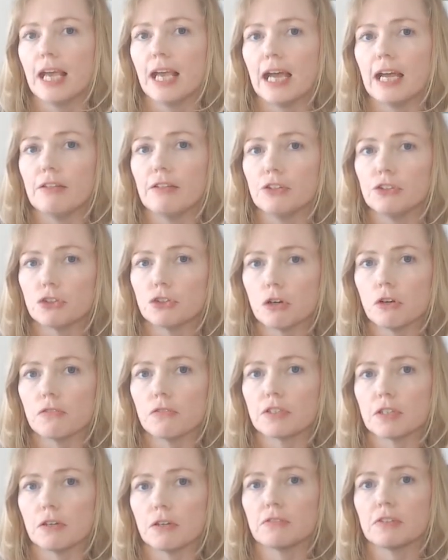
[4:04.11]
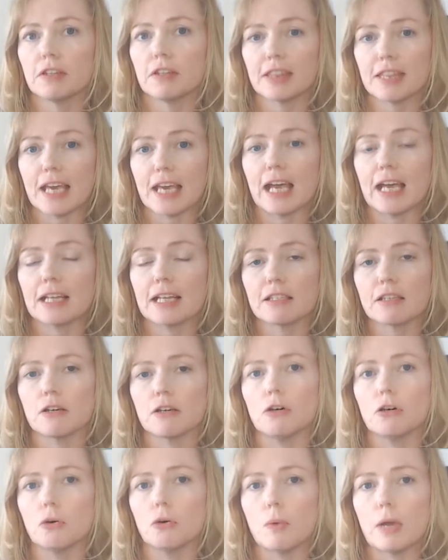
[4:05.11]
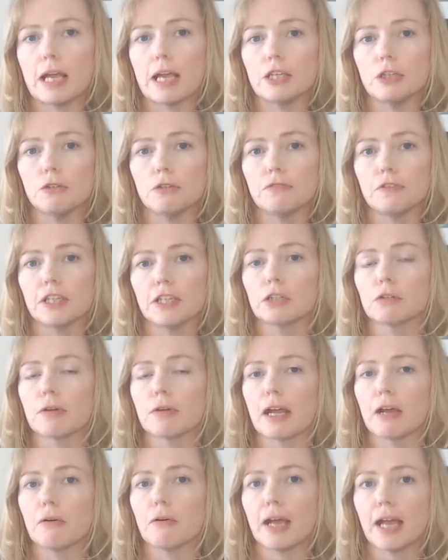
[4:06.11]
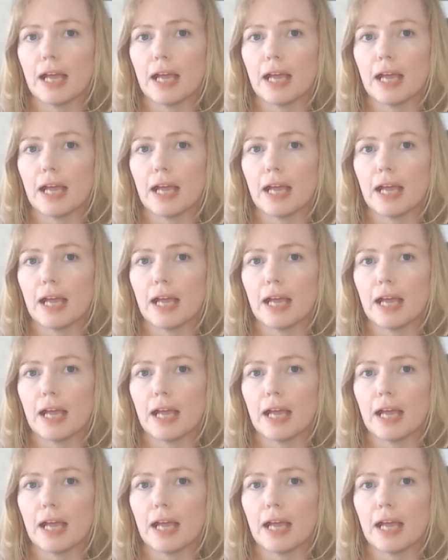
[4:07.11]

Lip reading: And the drafts after that are where you figure out